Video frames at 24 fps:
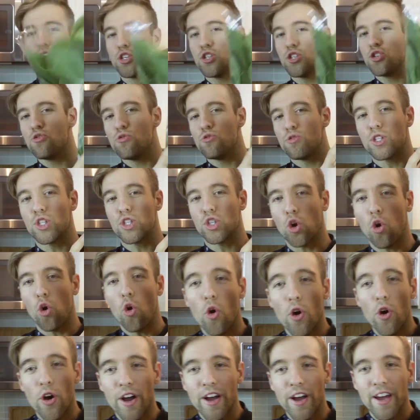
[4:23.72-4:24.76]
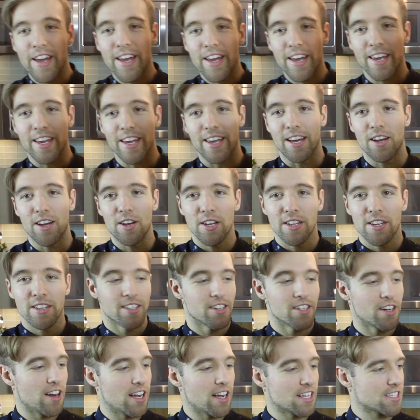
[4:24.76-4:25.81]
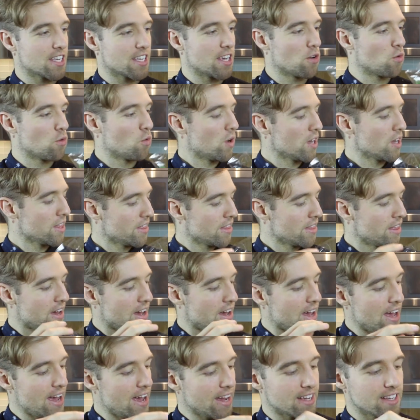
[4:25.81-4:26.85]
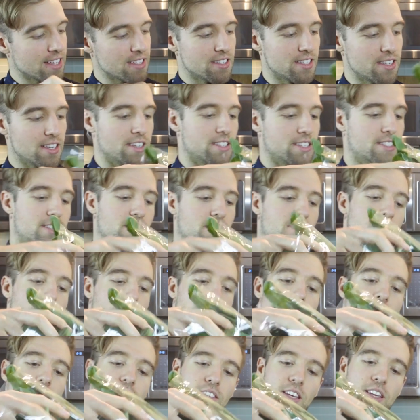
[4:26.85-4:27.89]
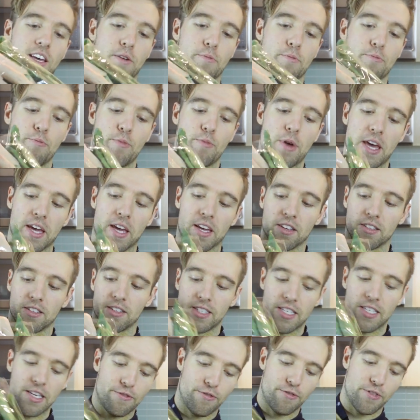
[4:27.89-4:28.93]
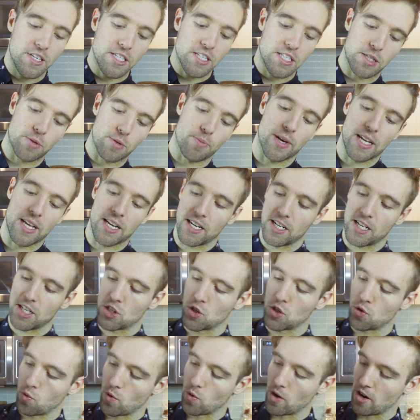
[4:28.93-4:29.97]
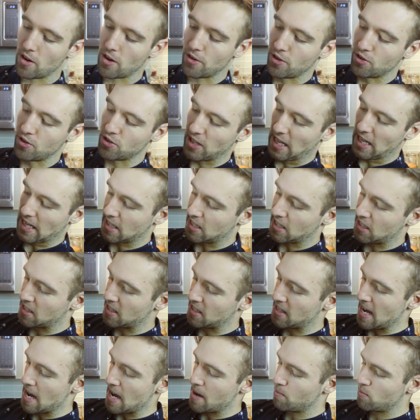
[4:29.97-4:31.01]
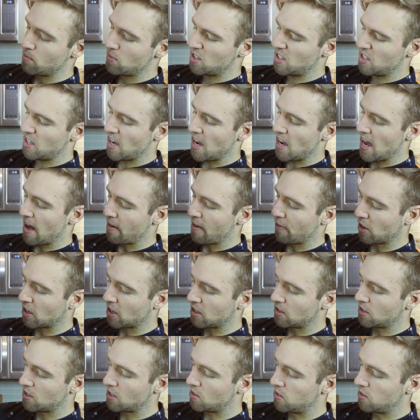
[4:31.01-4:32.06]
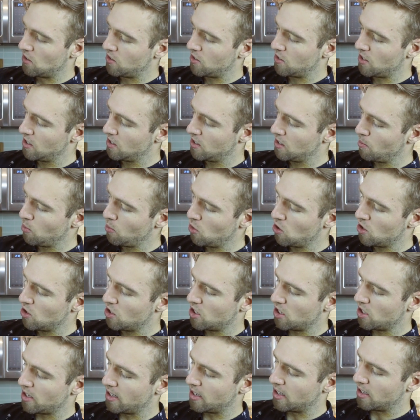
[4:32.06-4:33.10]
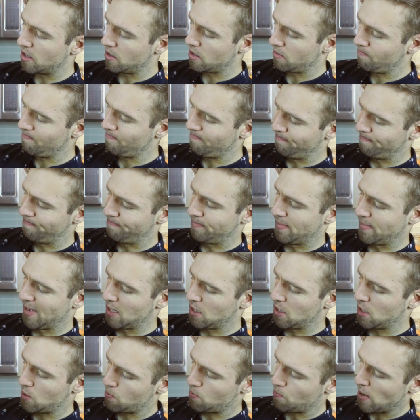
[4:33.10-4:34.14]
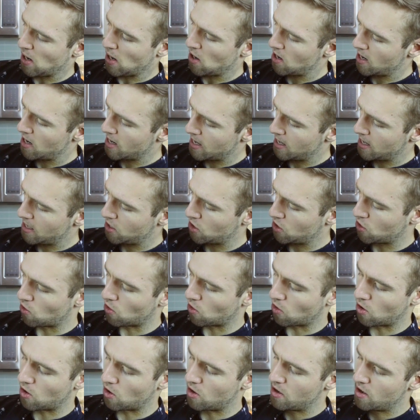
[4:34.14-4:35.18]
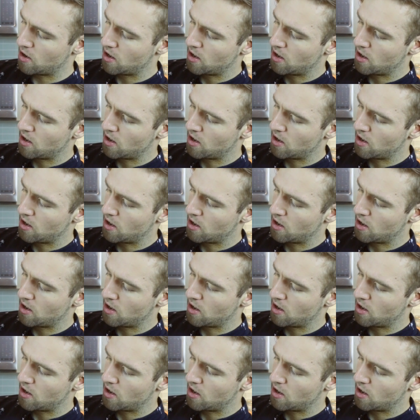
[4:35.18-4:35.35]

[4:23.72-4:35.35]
Yu choy! You're asking, what the heck is this? This is like big leafy spinach where there's like stems that have a consistency similar to, hmm, asparagus or,